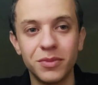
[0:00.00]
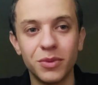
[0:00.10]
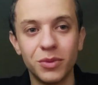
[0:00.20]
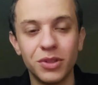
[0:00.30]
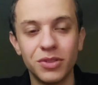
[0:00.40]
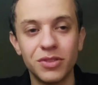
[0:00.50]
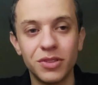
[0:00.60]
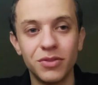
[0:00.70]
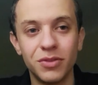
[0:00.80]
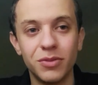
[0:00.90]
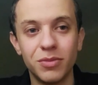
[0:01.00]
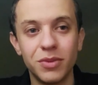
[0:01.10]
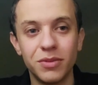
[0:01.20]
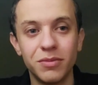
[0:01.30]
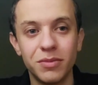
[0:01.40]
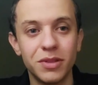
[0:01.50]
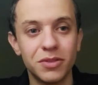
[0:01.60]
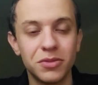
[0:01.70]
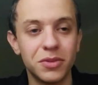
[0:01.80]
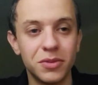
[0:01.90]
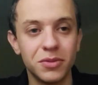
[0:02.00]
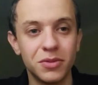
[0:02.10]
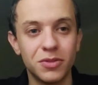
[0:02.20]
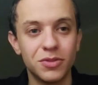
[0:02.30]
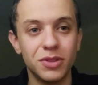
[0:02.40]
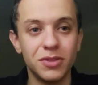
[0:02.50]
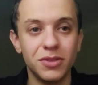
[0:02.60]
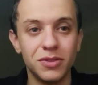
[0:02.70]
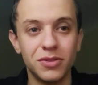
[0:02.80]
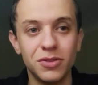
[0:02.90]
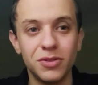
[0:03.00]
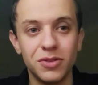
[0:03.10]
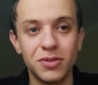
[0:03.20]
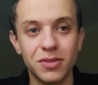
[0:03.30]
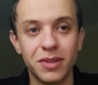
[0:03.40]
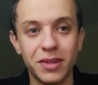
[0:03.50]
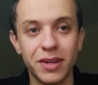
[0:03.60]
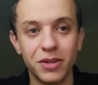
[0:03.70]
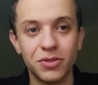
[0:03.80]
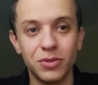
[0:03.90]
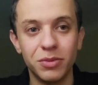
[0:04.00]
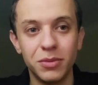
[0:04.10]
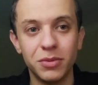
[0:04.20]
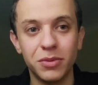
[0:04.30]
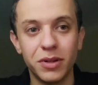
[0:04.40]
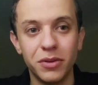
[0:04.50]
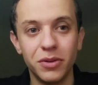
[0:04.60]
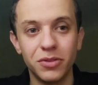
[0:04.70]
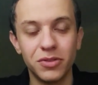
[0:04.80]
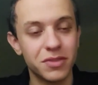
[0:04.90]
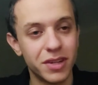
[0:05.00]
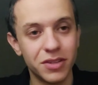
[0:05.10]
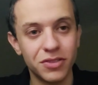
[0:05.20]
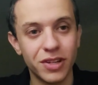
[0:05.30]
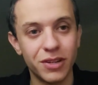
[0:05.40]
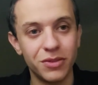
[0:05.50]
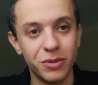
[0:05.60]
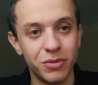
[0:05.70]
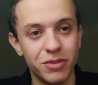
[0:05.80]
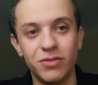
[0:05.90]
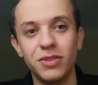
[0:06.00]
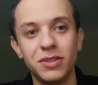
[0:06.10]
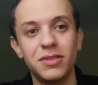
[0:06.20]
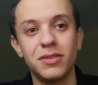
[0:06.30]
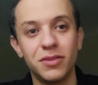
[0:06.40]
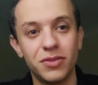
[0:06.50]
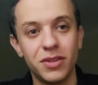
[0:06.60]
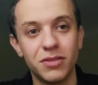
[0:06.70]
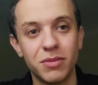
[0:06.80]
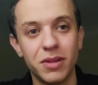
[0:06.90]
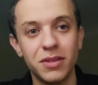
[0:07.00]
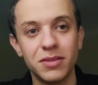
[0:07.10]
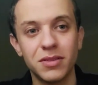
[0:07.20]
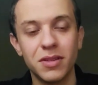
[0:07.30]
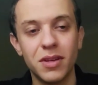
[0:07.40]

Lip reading: which, if you'd been better at treating students like actual people and not just cash cows, I wouldn't have needed in the first place.